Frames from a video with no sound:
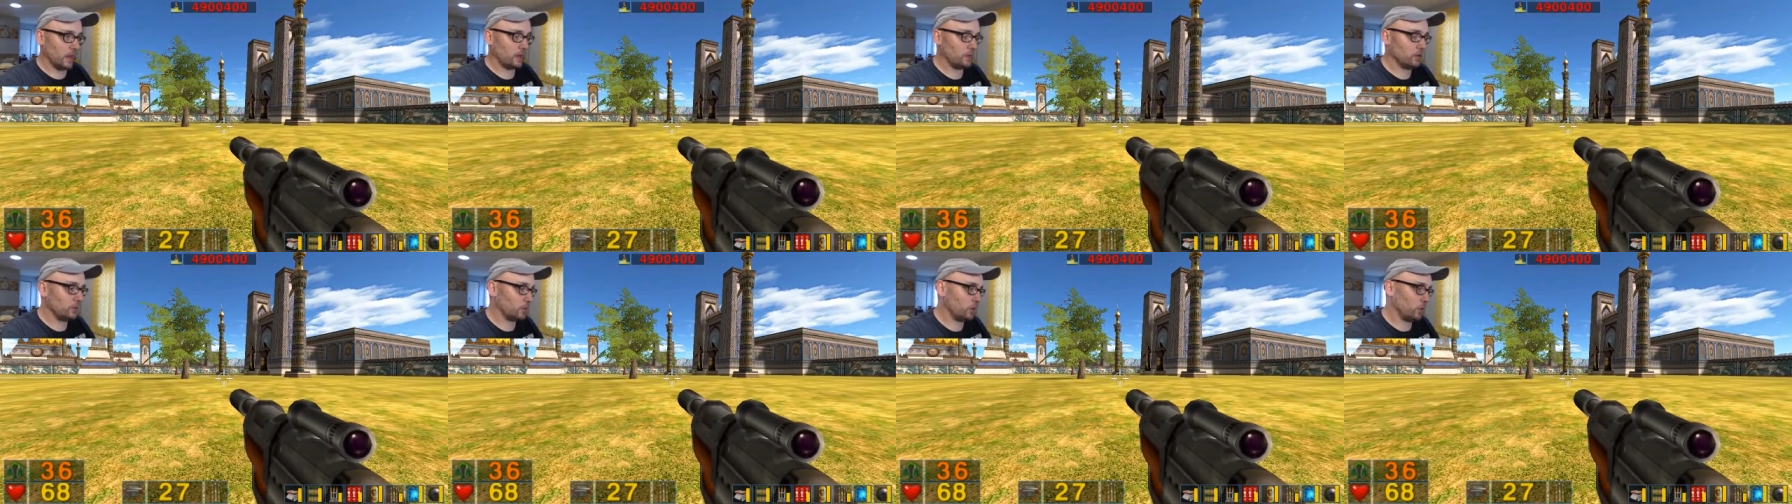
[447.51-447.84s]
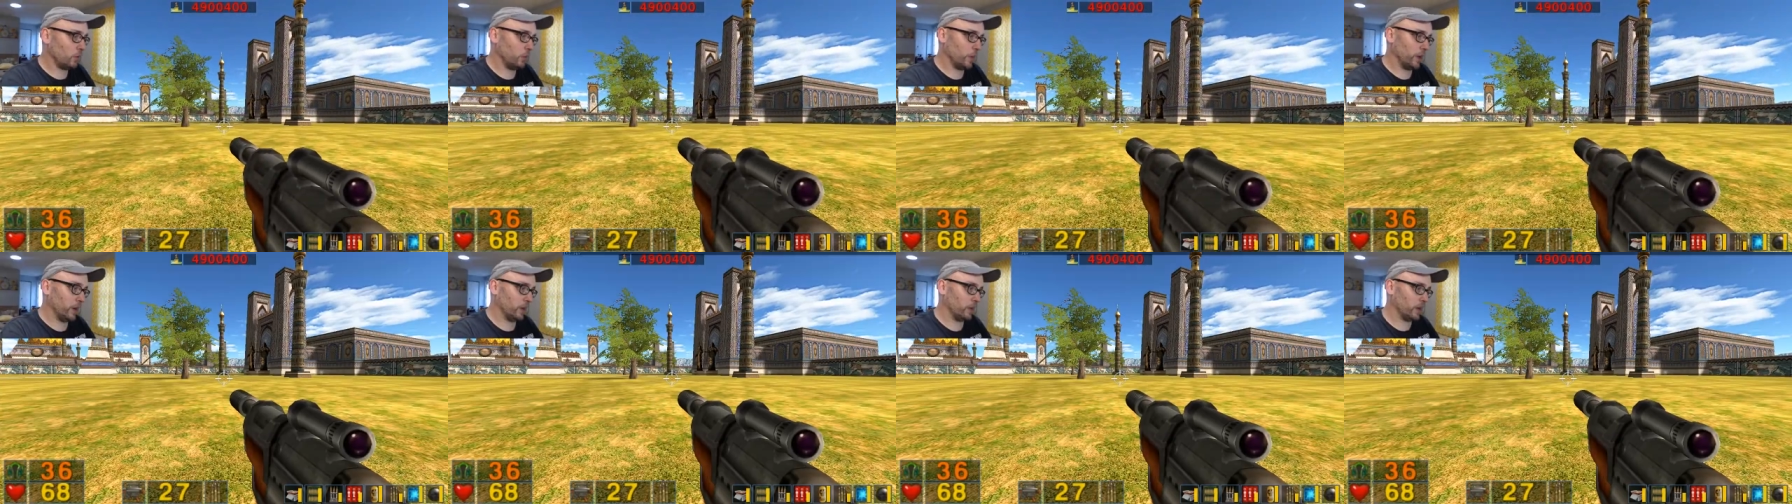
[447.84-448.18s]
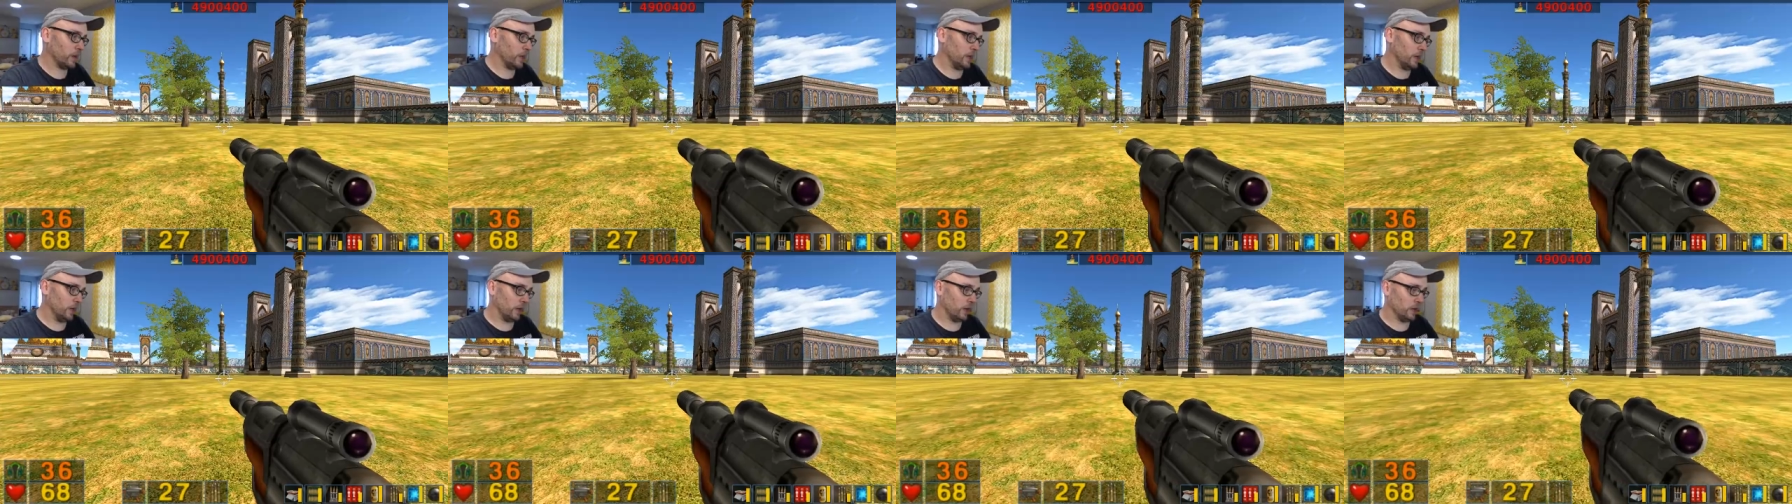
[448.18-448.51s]
don't know where
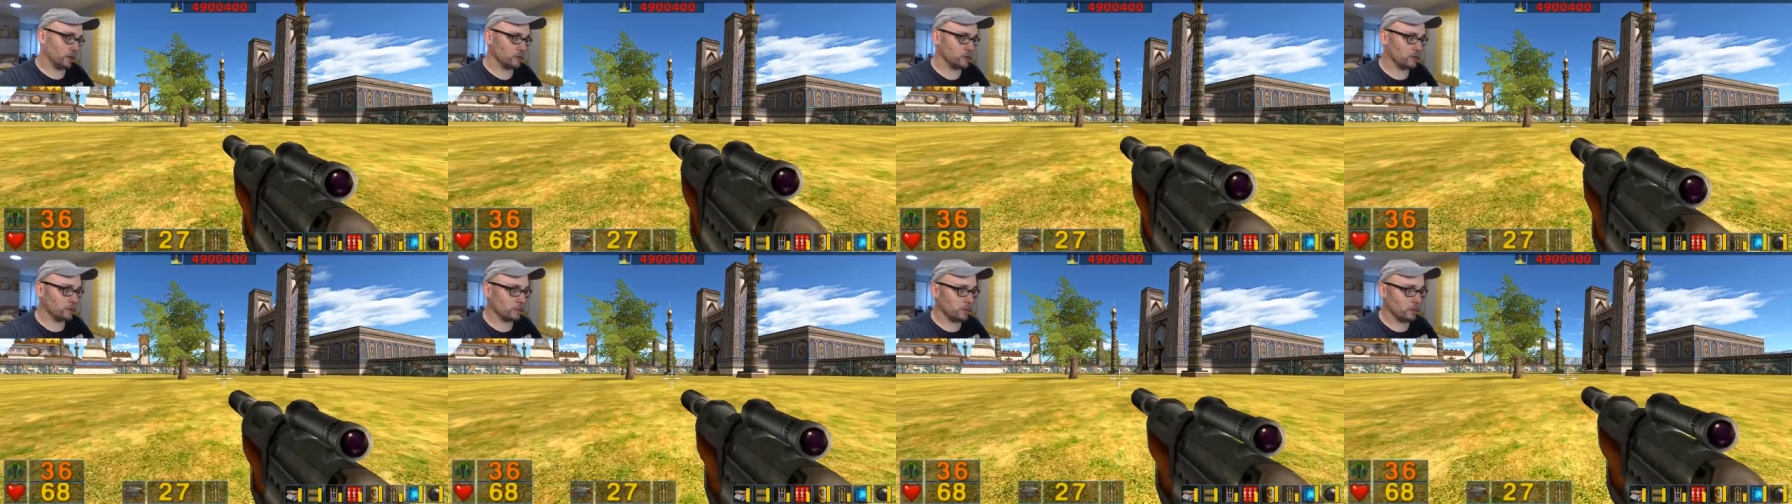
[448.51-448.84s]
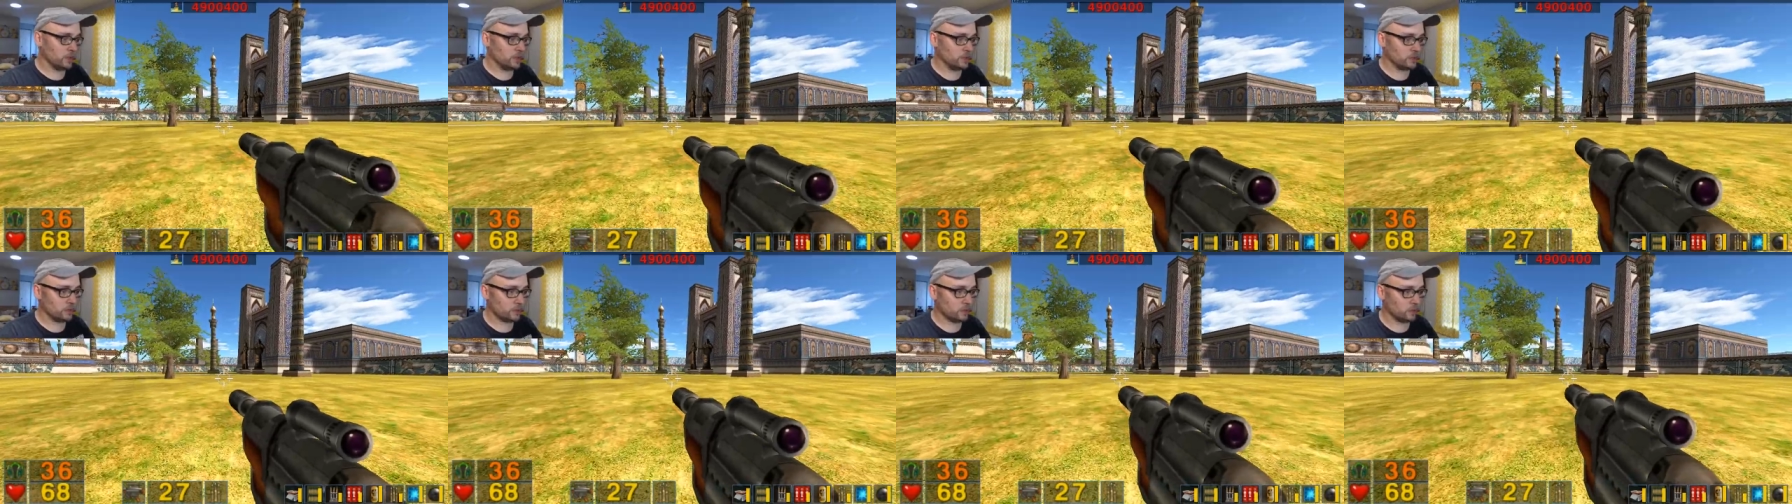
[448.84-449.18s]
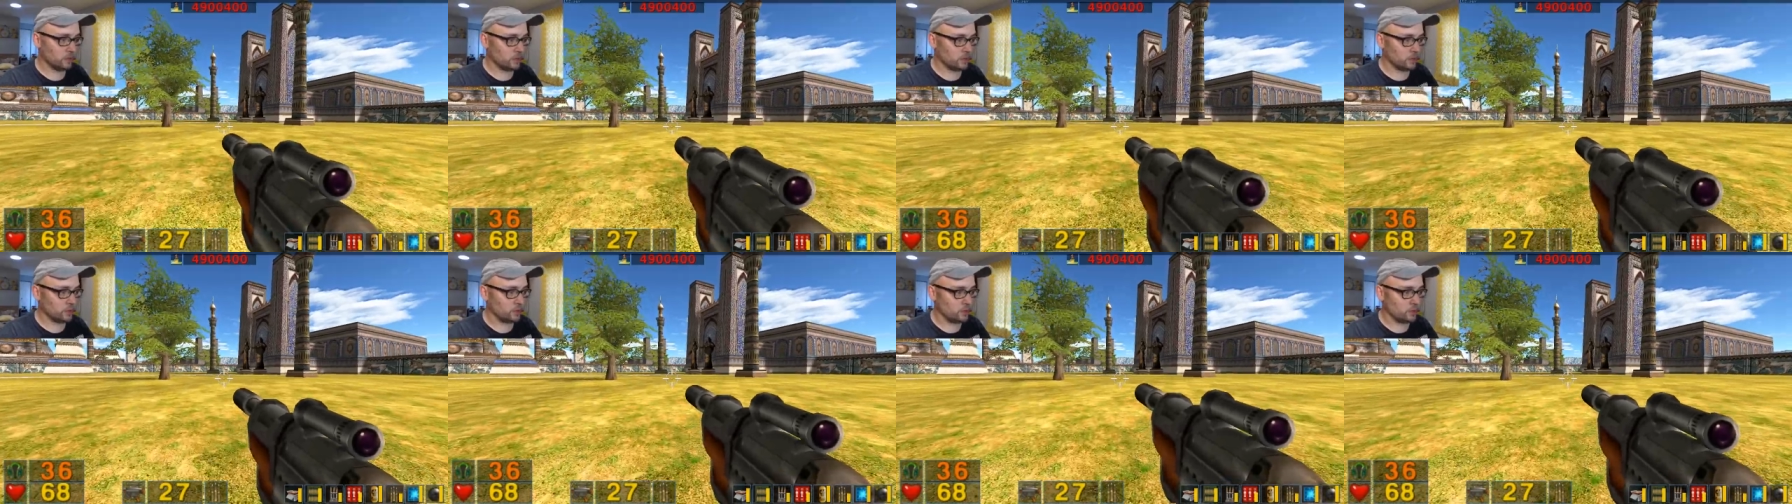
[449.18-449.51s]
he is, but he is
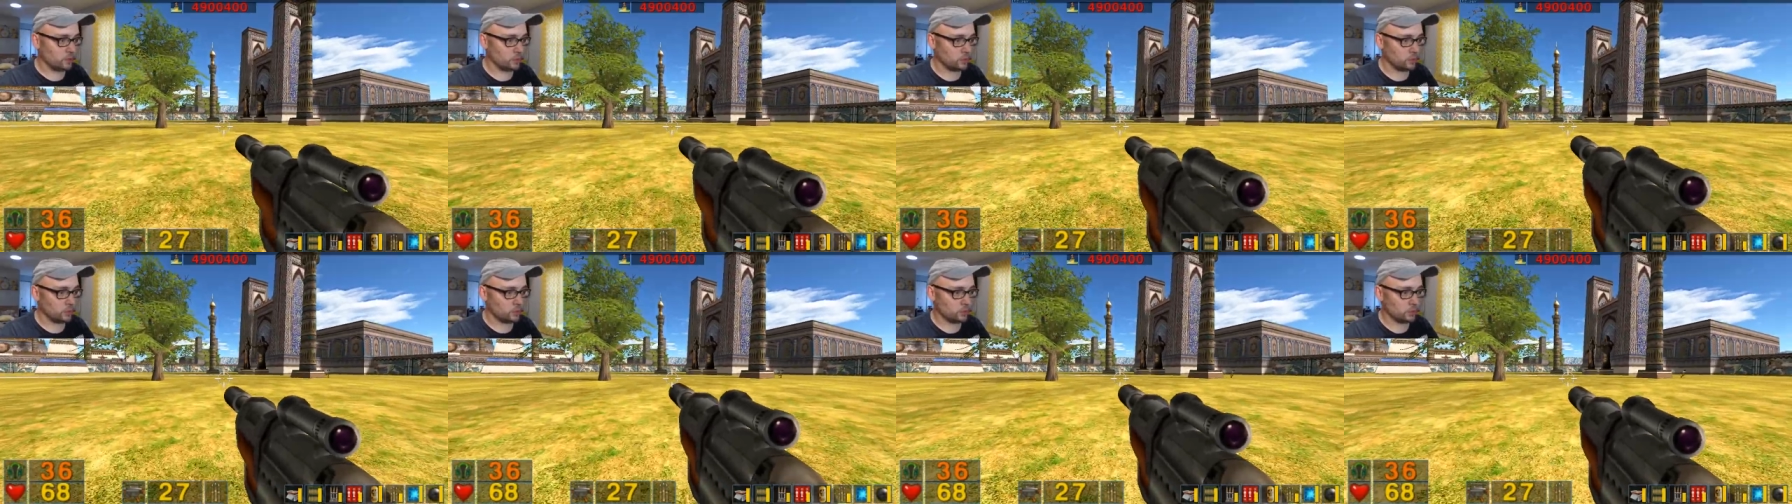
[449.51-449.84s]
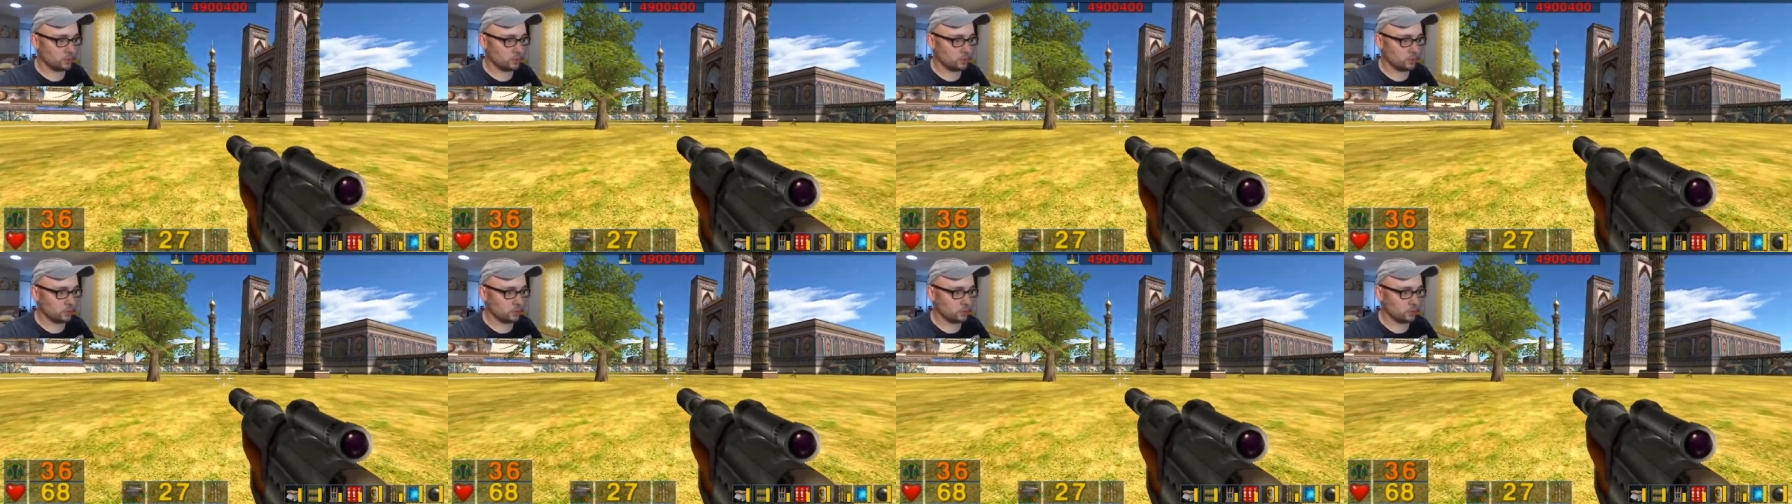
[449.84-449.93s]
going to...